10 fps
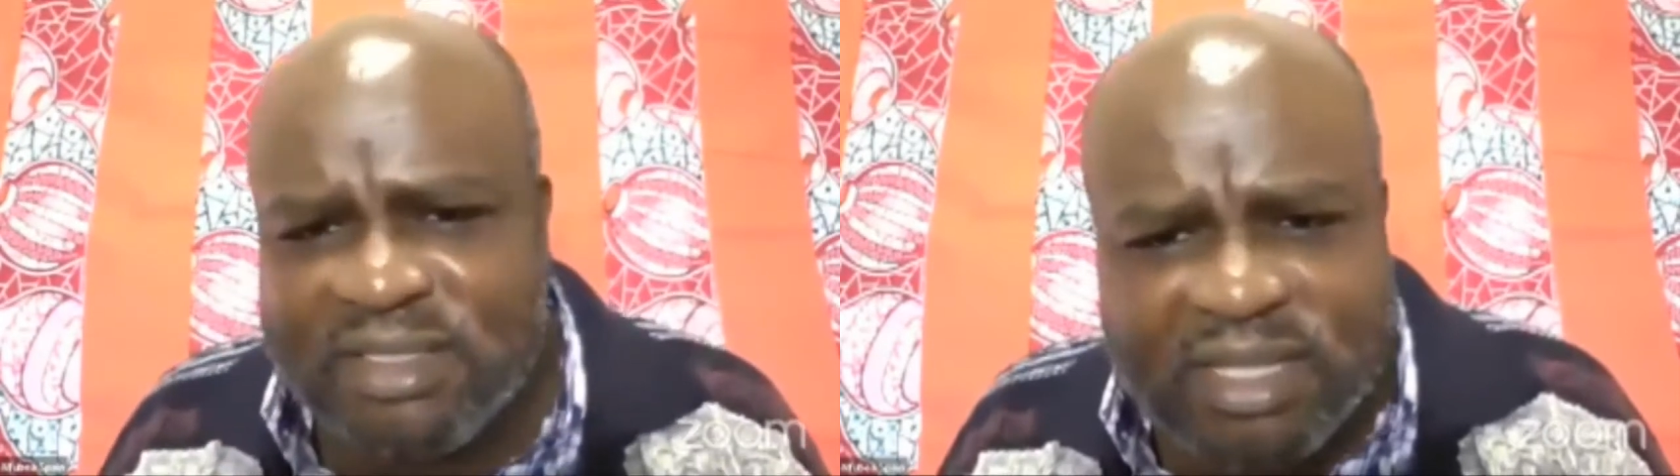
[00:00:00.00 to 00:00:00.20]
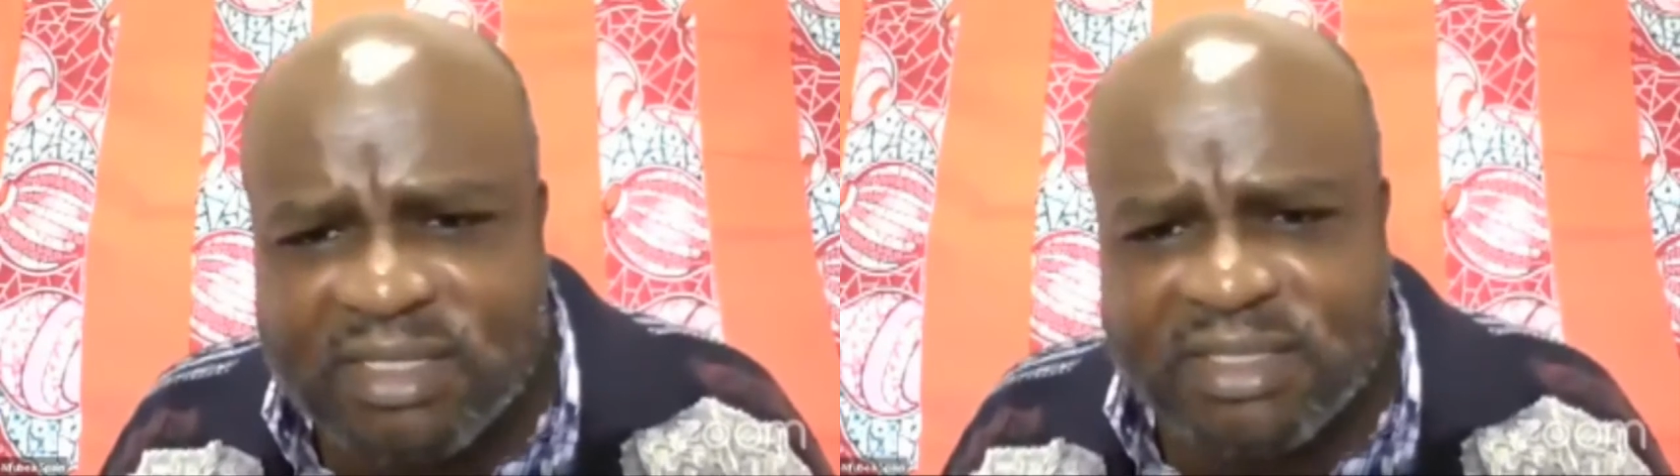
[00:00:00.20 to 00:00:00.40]

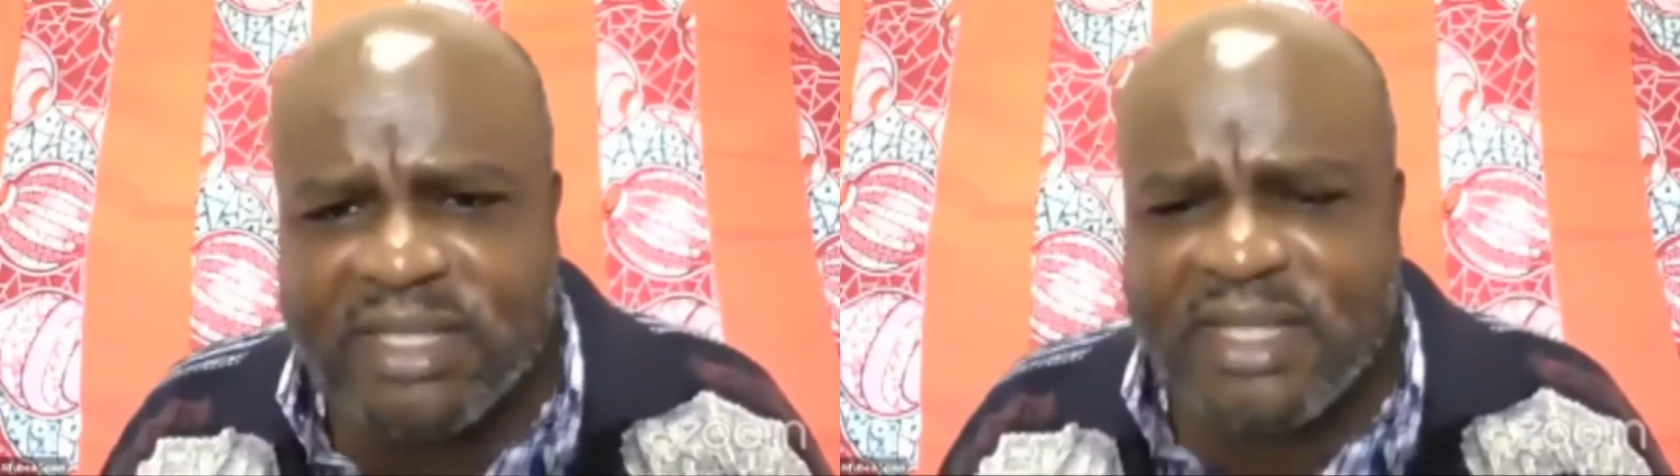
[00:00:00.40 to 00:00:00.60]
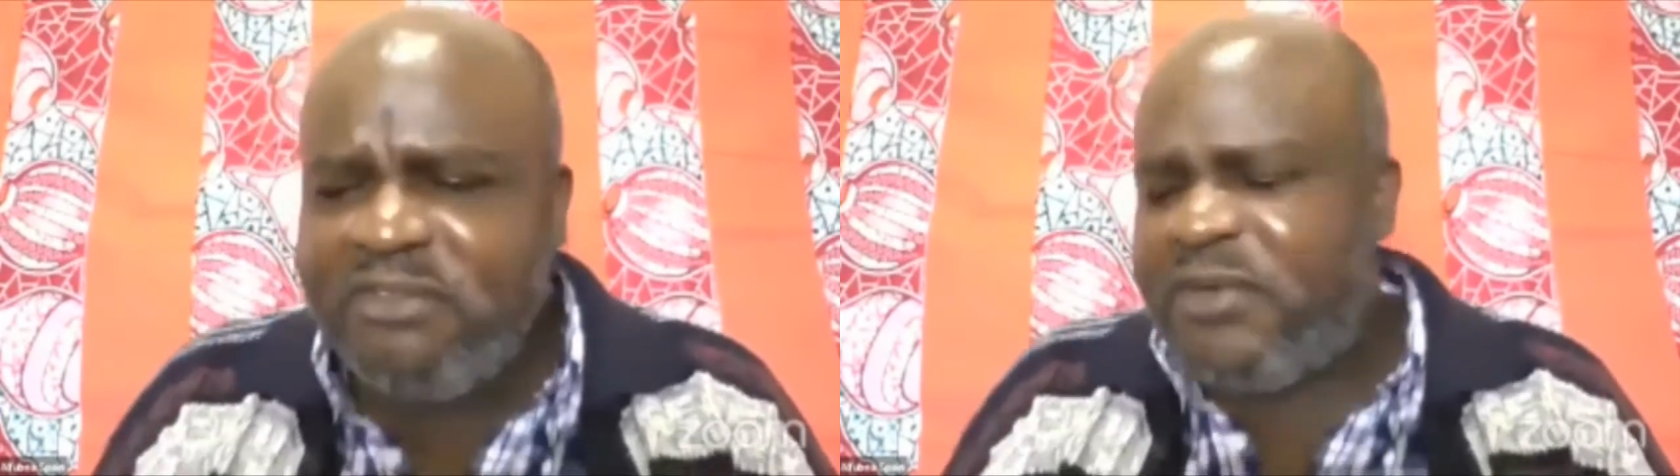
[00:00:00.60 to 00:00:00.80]
this,
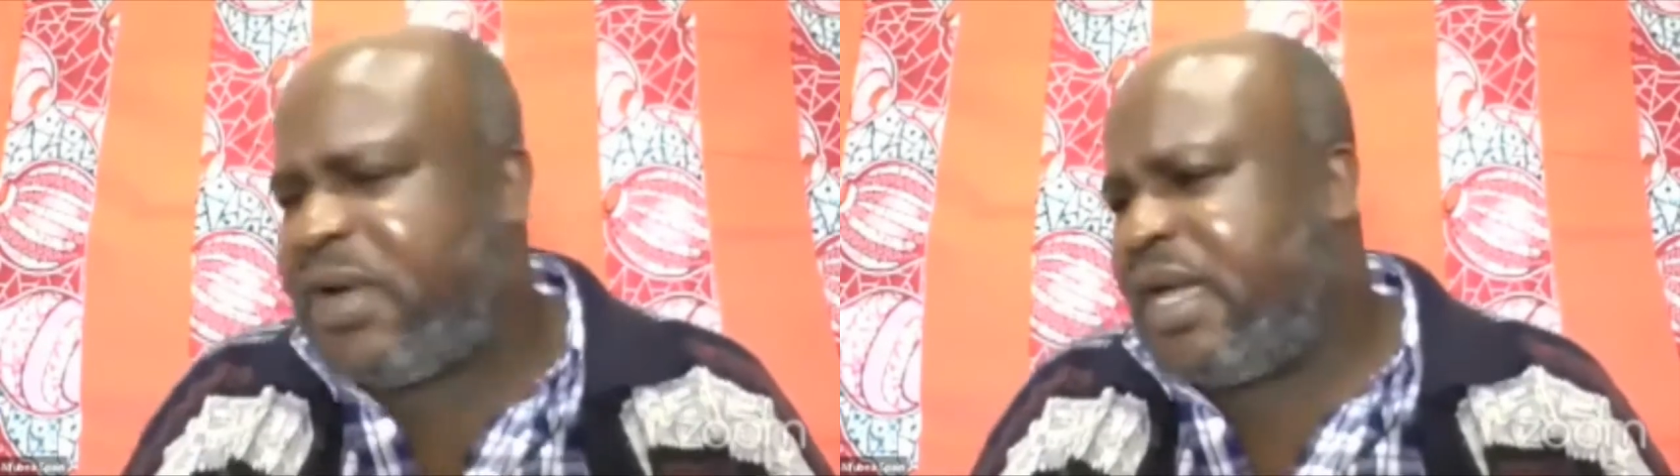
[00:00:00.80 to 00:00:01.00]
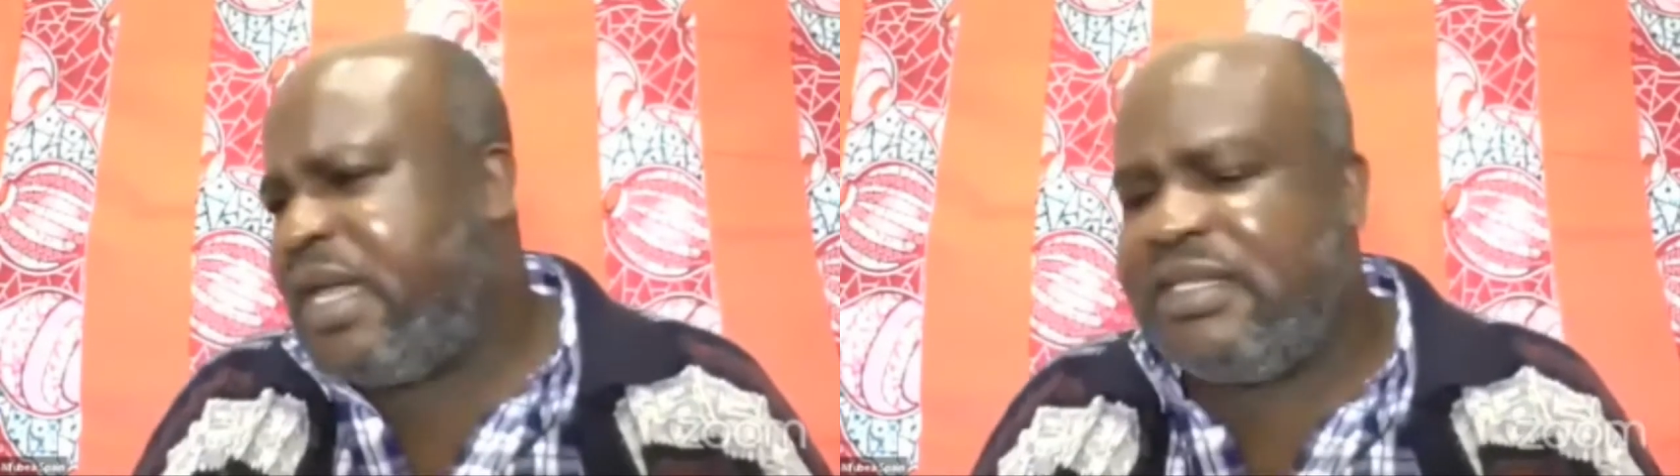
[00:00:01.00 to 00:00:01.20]

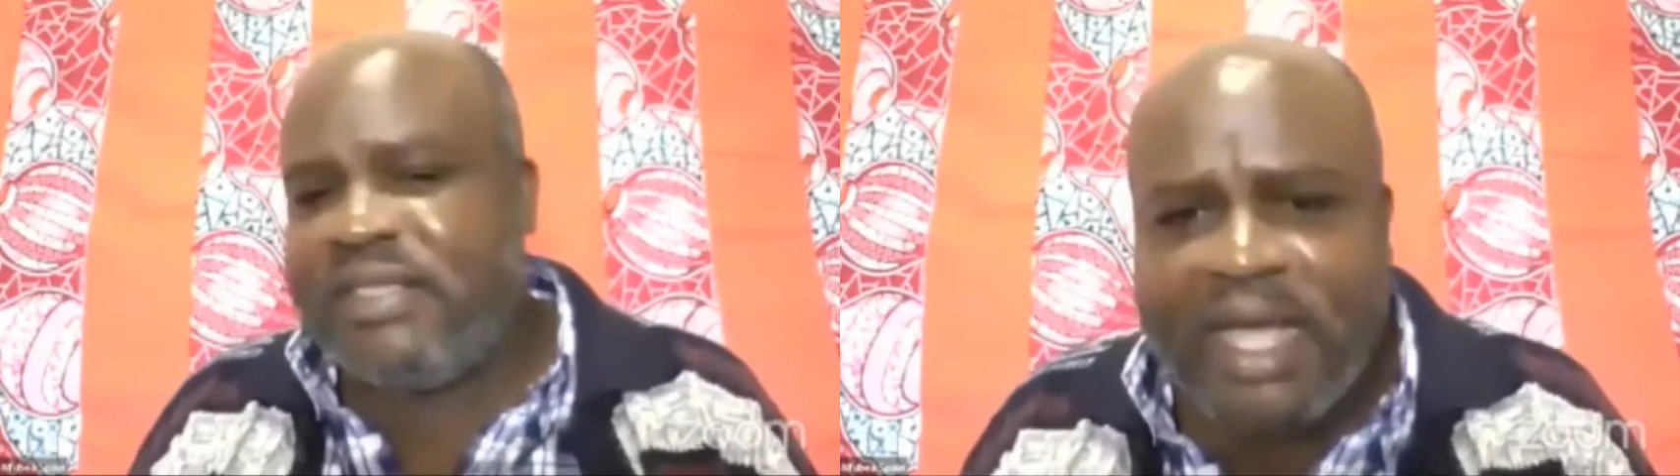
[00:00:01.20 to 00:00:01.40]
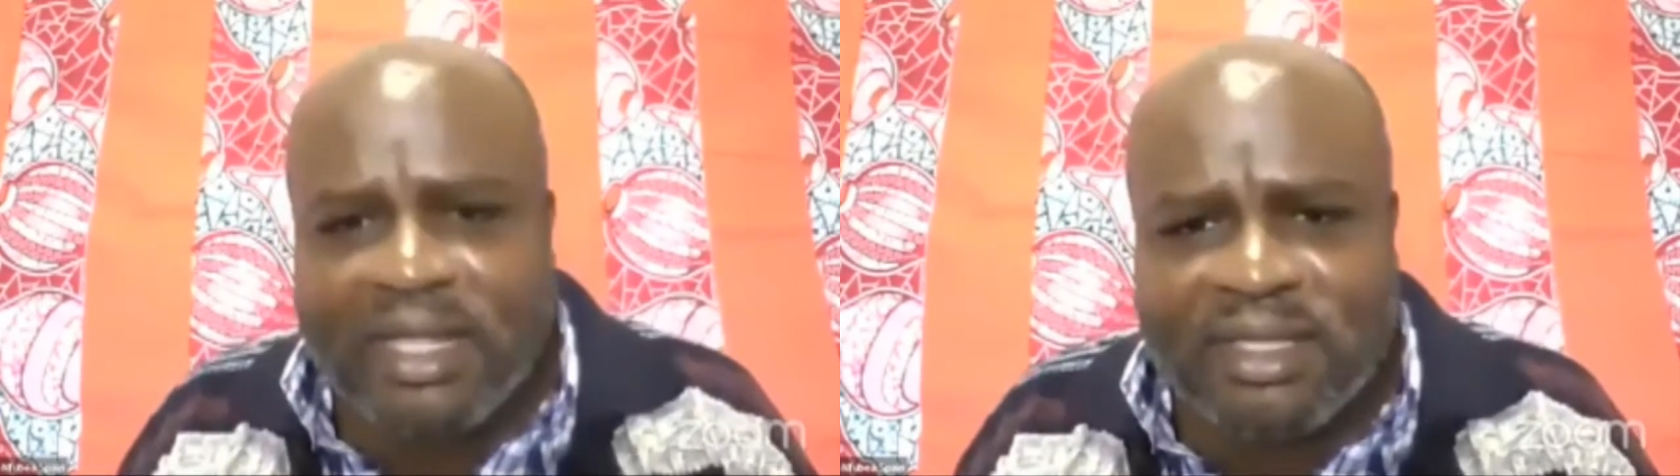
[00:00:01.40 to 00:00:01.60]
Farrakhan is
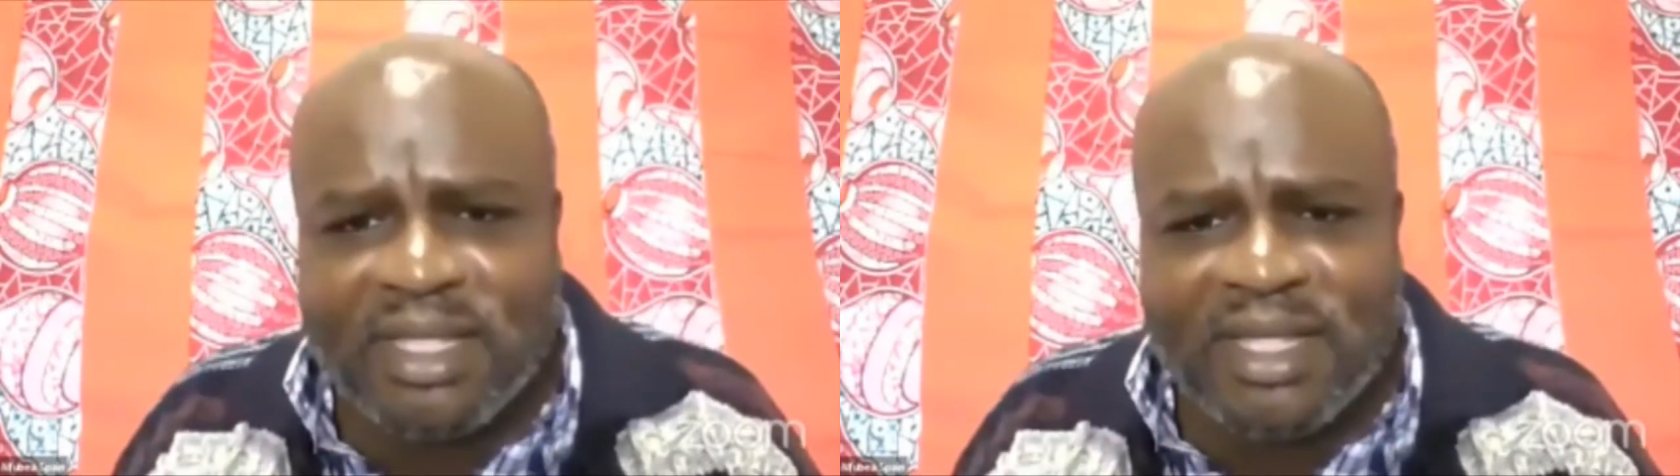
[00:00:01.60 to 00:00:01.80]
that,